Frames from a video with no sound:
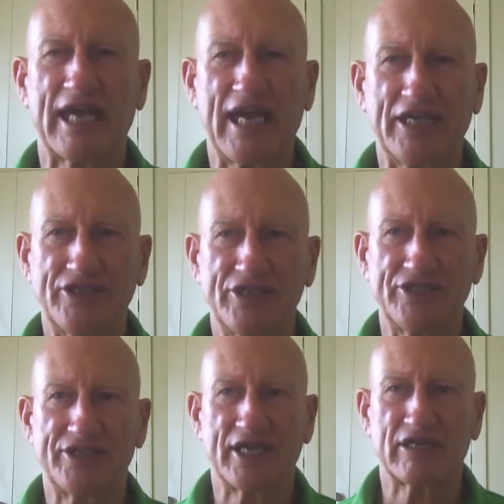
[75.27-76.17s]

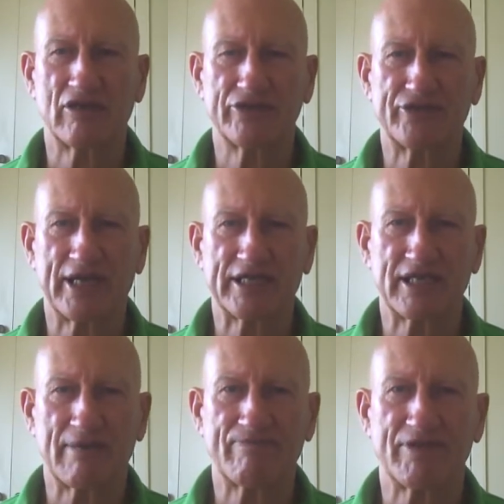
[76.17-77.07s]
acids that contract
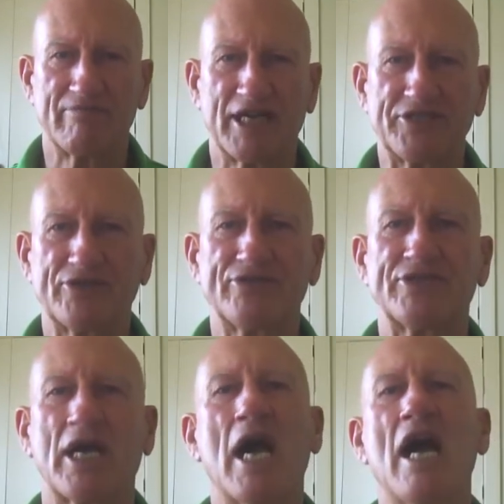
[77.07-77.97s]
up the muscles